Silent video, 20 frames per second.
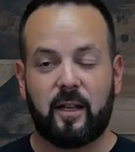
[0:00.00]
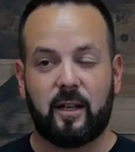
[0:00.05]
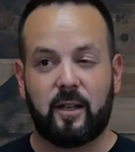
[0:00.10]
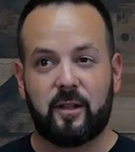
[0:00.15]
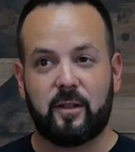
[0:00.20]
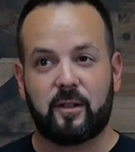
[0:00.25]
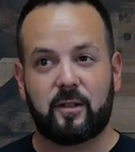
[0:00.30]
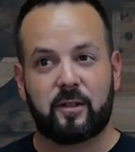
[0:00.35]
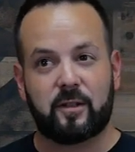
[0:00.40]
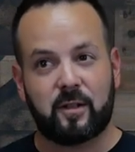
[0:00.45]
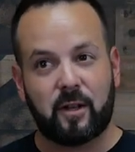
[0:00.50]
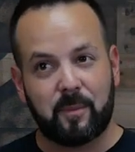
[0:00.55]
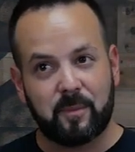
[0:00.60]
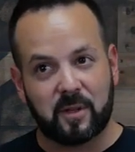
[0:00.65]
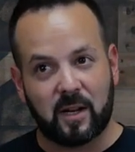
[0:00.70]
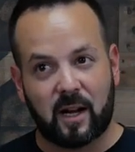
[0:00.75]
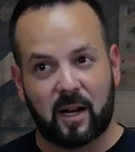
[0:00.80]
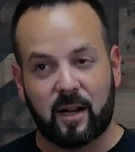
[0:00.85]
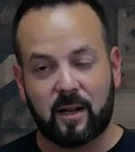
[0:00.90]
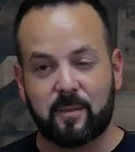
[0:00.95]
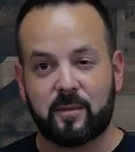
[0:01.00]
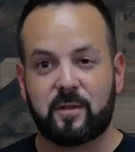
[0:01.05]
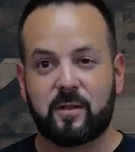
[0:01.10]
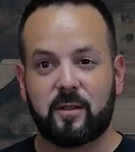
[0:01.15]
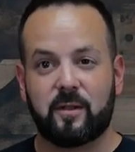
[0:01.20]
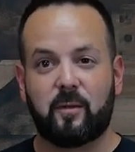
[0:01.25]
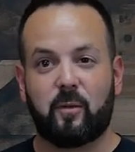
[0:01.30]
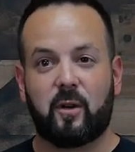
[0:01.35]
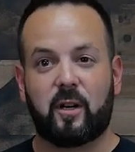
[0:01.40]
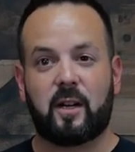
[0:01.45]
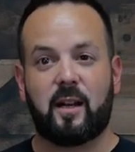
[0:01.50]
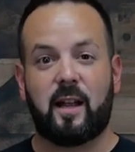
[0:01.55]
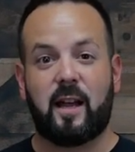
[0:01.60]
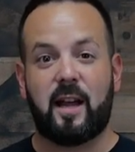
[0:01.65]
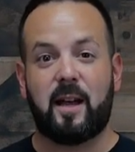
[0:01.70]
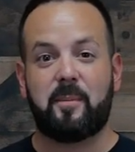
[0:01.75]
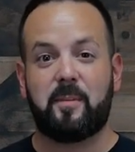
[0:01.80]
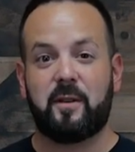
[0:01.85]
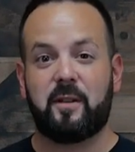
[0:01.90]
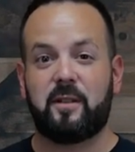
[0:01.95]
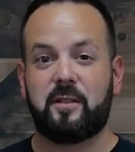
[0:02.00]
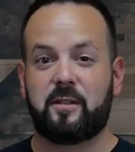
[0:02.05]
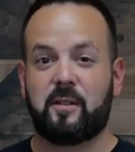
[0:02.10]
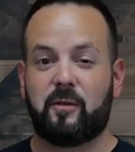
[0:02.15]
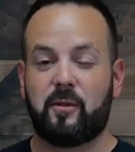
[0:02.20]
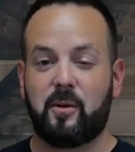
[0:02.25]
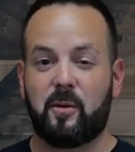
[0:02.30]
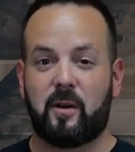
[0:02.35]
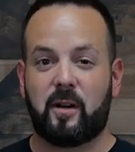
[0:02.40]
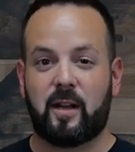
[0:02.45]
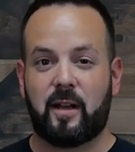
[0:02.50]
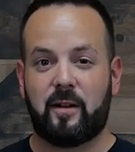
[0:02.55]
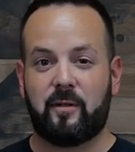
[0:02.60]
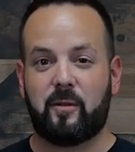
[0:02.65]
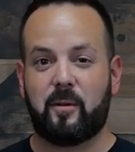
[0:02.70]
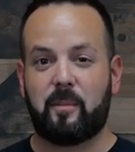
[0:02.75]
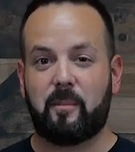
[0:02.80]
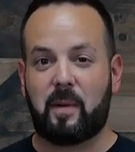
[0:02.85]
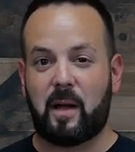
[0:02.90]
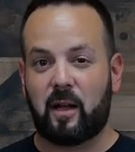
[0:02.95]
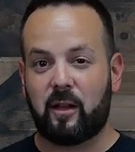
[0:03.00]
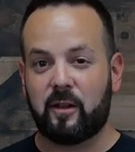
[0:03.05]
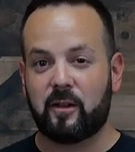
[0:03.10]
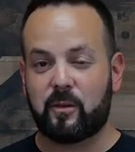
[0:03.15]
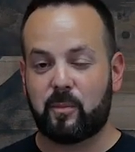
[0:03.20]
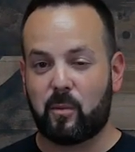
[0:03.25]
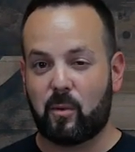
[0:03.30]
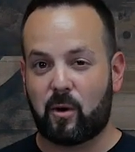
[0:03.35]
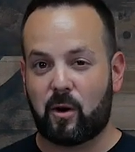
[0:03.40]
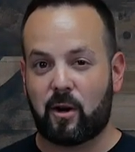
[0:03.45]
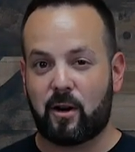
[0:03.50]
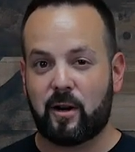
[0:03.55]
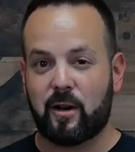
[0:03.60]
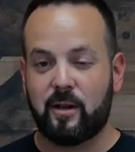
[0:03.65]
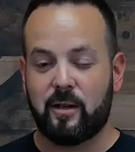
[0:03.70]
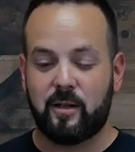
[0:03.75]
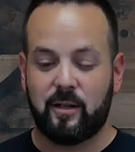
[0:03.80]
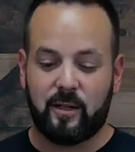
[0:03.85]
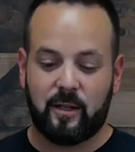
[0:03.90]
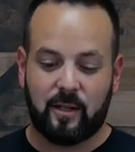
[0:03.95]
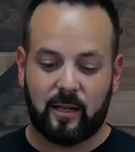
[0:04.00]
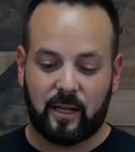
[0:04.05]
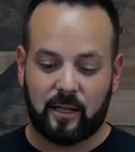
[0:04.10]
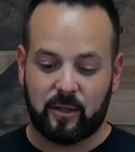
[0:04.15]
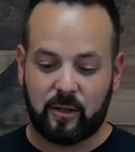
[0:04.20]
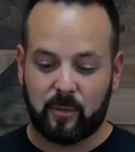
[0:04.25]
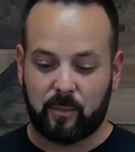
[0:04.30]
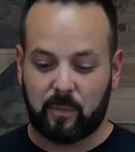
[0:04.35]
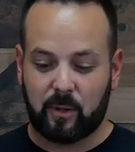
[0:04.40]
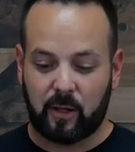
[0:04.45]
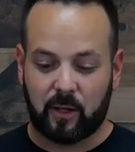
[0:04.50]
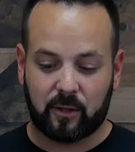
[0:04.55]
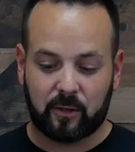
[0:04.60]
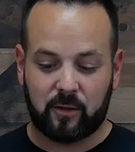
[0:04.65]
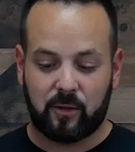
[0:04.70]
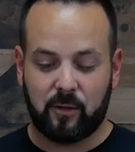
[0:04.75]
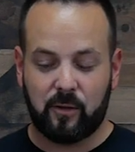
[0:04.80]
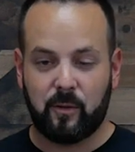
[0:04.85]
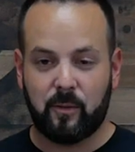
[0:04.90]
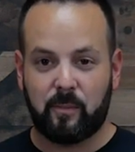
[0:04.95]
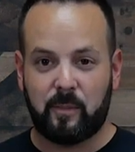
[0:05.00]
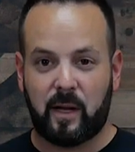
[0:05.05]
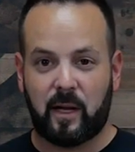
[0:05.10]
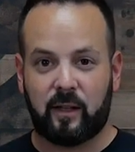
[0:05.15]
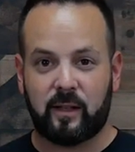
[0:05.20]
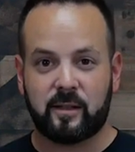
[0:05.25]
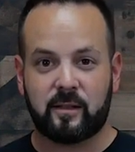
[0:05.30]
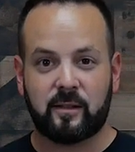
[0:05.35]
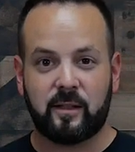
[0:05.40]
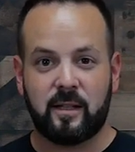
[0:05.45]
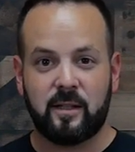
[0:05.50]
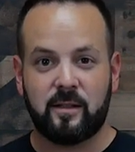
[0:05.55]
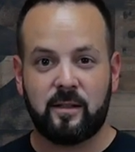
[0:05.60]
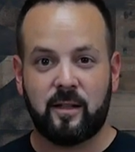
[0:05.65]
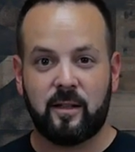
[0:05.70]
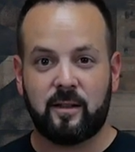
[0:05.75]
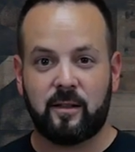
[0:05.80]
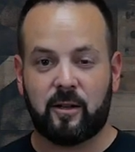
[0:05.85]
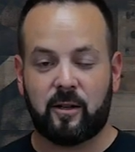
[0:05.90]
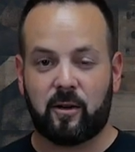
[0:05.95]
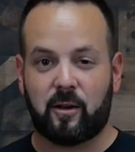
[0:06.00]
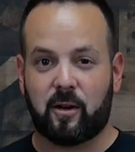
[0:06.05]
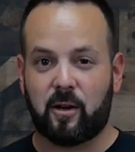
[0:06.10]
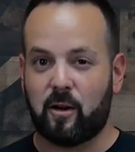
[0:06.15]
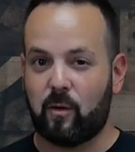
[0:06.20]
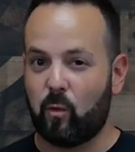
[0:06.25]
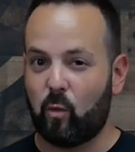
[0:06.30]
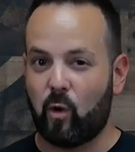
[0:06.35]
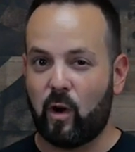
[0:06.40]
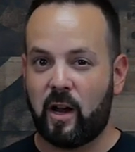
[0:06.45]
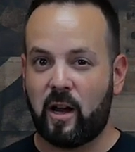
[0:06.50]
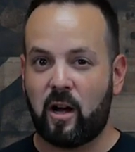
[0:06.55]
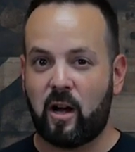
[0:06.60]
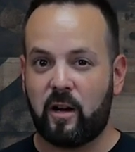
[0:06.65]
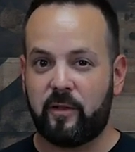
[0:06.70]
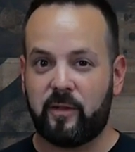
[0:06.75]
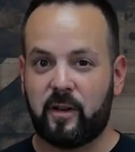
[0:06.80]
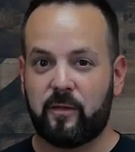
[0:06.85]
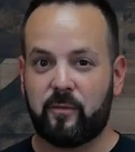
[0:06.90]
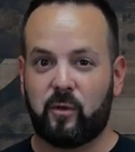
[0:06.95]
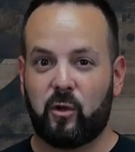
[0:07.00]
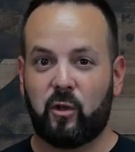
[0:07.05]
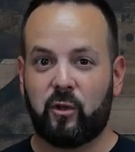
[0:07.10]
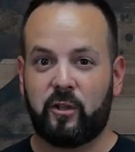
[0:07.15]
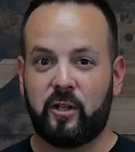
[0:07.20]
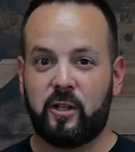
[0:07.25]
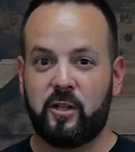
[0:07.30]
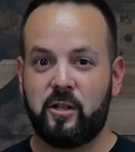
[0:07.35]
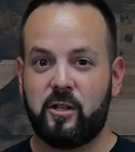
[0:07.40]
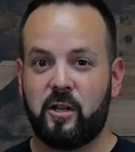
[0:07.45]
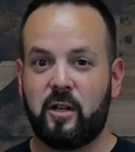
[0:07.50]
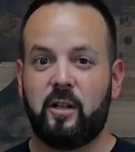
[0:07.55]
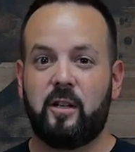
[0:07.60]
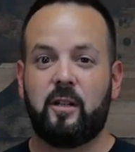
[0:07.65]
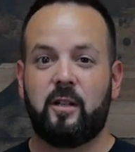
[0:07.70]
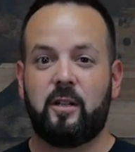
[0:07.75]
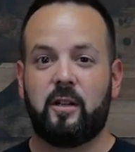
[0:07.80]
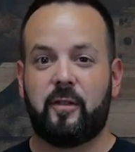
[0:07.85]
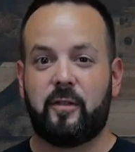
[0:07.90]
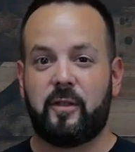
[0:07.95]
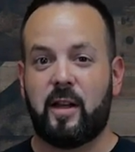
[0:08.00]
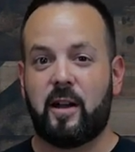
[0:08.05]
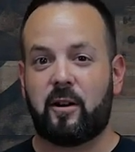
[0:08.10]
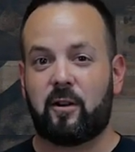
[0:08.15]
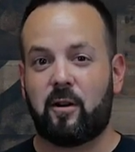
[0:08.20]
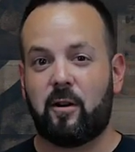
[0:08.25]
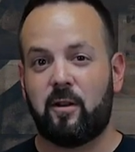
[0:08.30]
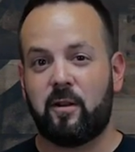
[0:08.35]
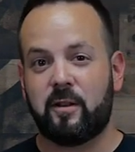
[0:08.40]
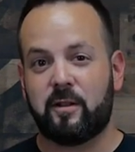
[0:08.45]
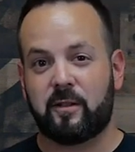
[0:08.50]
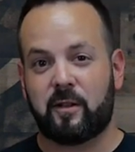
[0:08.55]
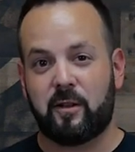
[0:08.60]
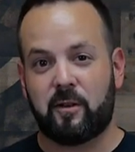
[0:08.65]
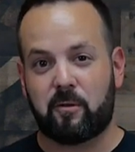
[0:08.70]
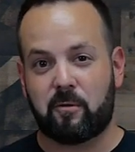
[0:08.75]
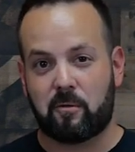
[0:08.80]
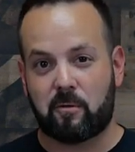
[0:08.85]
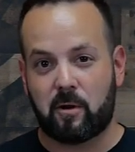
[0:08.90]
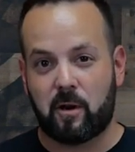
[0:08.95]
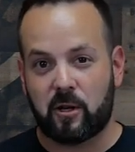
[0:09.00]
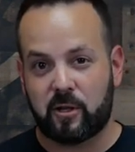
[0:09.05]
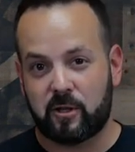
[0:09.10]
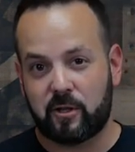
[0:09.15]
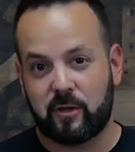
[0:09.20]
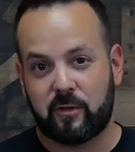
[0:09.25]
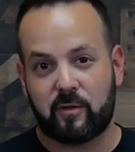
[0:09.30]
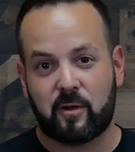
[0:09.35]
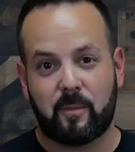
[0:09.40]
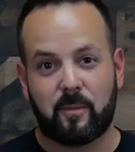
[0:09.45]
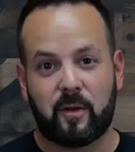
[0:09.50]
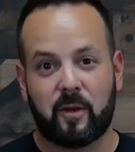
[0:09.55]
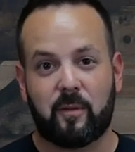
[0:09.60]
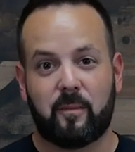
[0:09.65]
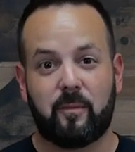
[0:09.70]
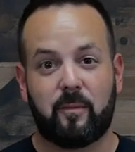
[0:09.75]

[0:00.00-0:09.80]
sometimes what could happen is if you were to have a balance board and you plug two balance leads in that are way off on voltage, that current's gonna rush from the